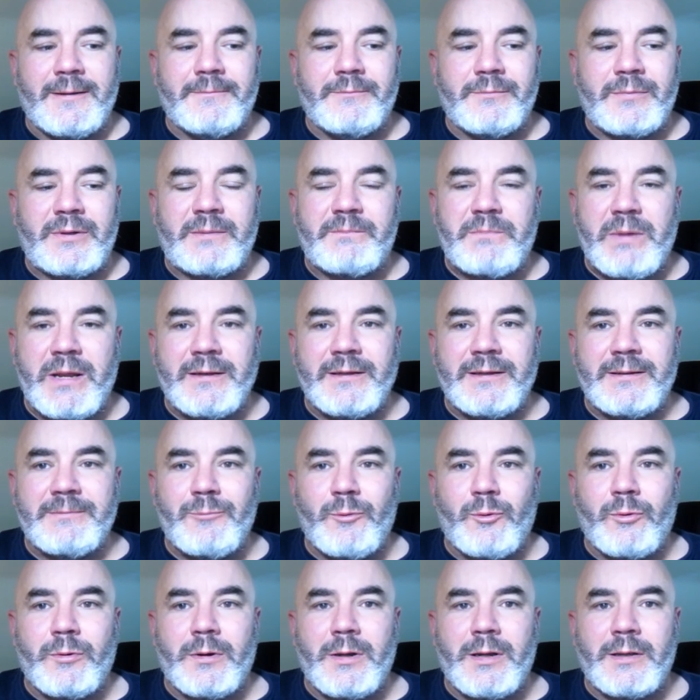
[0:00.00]
spending
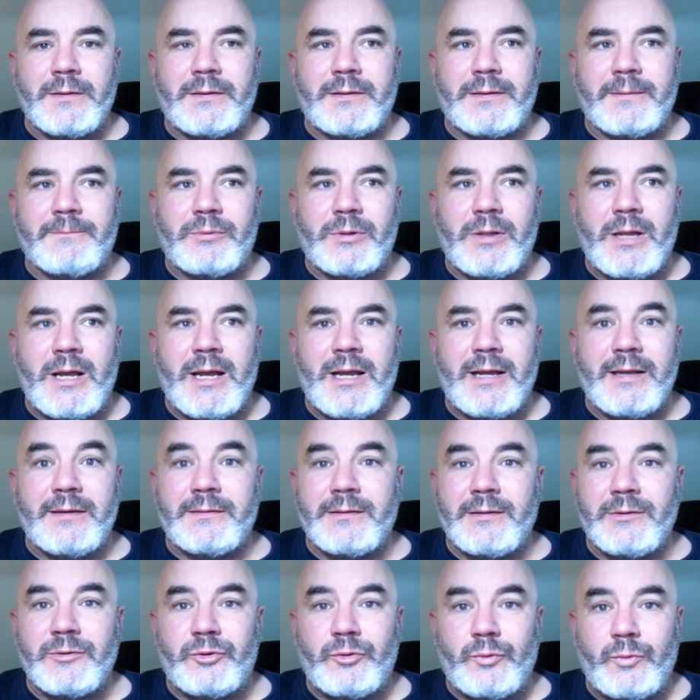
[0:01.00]
more on supplies
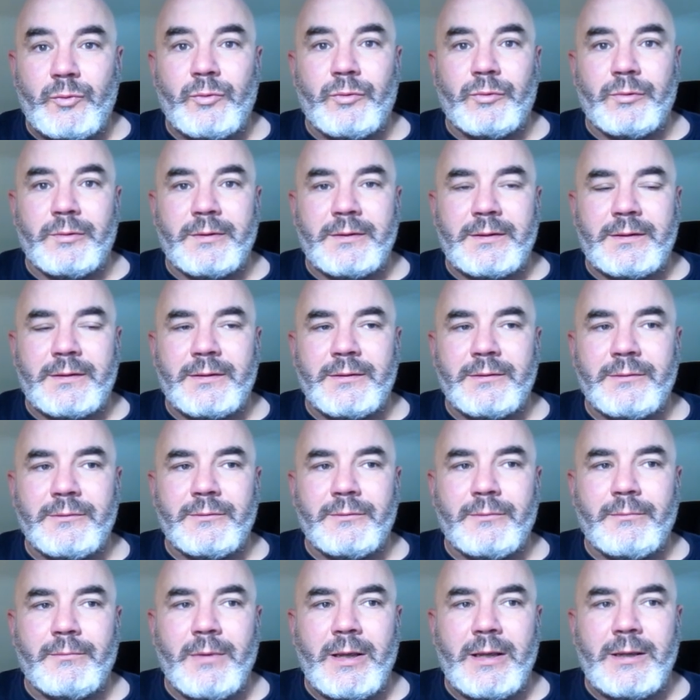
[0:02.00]
and tools
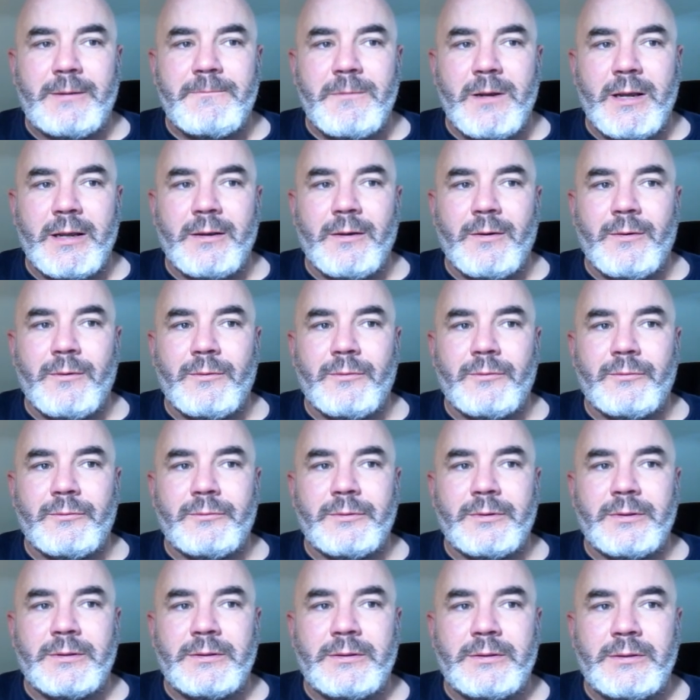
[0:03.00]
to make my own